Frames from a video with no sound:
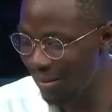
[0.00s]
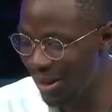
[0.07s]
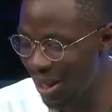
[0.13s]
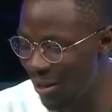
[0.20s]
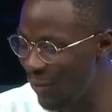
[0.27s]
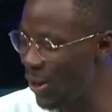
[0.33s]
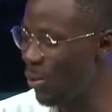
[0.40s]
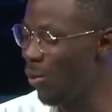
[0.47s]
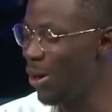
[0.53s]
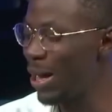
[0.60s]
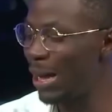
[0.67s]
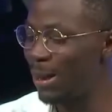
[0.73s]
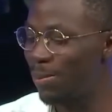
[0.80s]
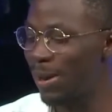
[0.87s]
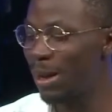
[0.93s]
If you want to
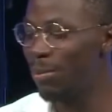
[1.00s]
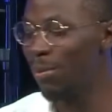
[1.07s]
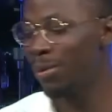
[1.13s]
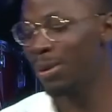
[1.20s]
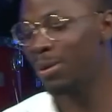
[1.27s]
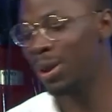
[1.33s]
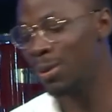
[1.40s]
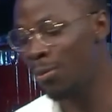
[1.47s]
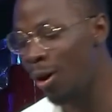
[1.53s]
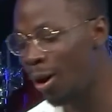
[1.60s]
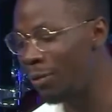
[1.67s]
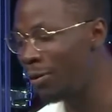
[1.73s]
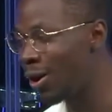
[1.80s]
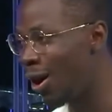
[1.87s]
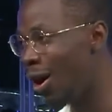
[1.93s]
experience more
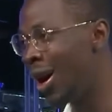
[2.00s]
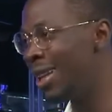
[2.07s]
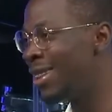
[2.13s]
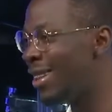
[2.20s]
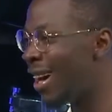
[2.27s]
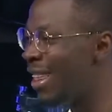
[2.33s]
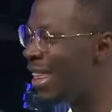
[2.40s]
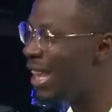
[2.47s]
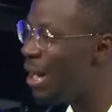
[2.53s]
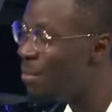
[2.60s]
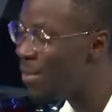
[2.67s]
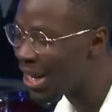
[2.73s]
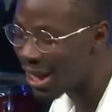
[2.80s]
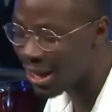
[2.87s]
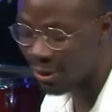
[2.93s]
of God's
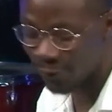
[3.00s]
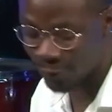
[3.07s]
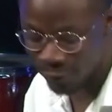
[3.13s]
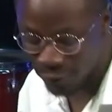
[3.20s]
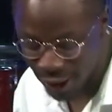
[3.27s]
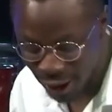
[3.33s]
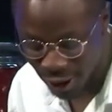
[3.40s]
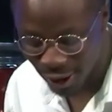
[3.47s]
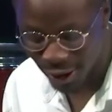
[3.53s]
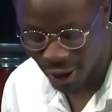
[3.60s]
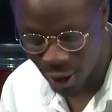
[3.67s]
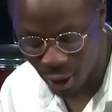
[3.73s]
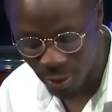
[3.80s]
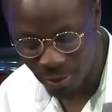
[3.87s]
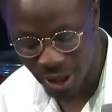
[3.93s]
unlimited and free
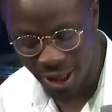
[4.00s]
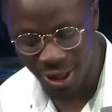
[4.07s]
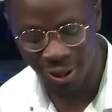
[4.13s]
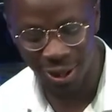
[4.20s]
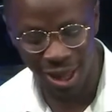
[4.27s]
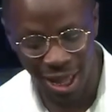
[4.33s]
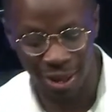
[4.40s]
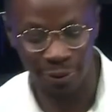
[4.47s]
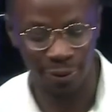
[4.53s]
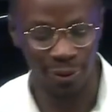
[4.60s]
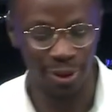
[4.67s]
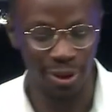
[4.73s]
shalom in your life,